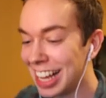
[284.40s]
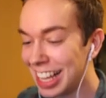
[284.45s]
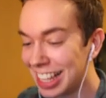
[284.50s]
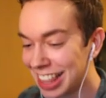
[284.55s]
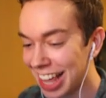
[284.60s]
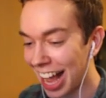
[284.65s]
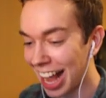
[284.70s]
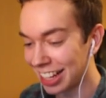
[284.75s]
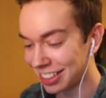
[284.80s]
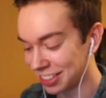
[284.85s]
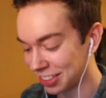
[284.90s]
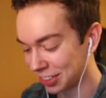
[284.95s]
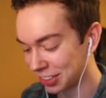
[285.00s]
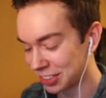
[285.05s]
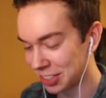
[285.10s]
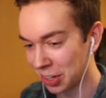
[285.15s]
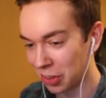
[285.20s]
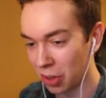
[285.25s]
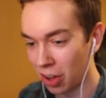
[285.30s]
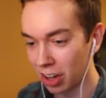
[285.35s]
That took
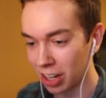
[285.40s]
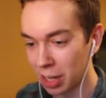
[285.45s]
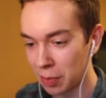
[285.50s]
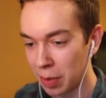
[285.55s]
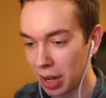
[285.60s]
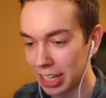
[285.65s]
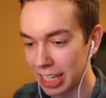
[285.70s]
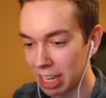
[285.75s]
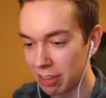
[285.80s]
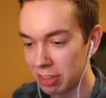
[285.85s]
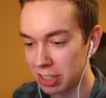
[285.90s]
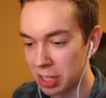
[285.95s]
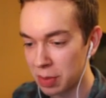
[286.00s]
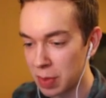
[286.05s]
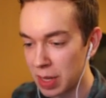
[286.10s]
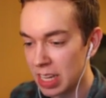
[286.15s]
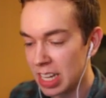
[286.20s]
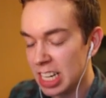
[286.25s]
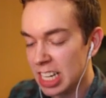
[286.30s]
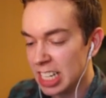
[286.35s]
so long. Come on, give it to
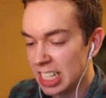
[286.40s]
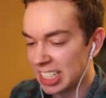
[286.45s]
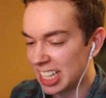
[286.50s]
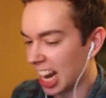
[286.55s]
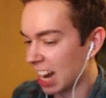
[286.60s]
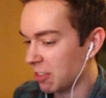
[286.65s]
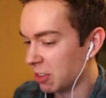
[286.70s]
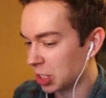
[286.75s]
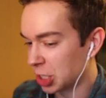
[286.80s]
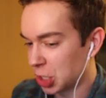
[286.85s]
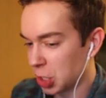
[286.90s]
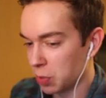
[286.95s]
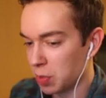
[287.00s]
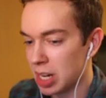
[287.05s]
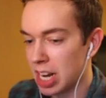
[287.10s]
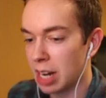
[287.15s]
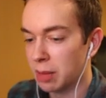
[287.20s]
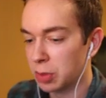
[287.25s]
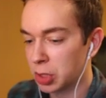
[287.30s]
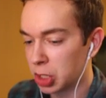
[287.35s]
me. Give it to
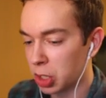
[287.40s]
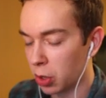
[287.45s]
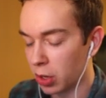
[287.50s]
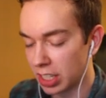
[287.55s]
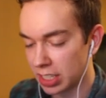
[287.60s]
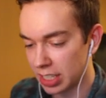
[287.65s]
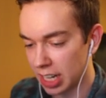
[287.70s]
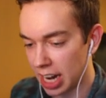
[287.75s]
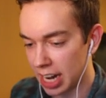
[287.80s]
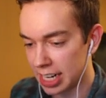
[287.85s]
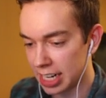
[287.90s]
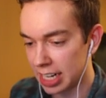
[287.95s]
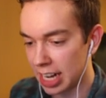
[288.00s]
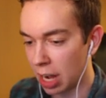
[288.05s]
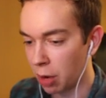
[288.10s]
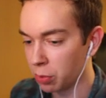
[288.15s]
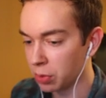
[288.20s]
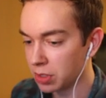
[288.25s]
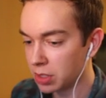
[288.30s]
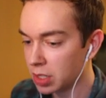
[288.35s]
me. I'm so excited.
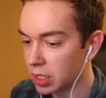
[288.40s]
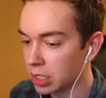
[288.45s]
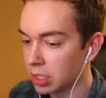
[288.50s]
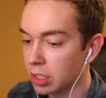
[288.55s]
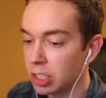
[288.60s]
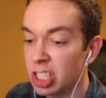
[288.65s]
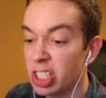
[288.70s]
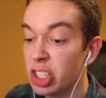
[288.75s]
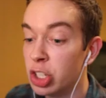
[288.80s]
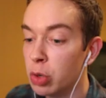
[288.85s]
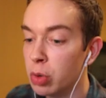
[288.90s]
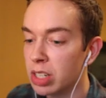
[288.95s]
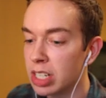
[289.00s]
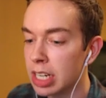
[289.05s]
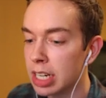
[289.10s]
I want to see it. You do it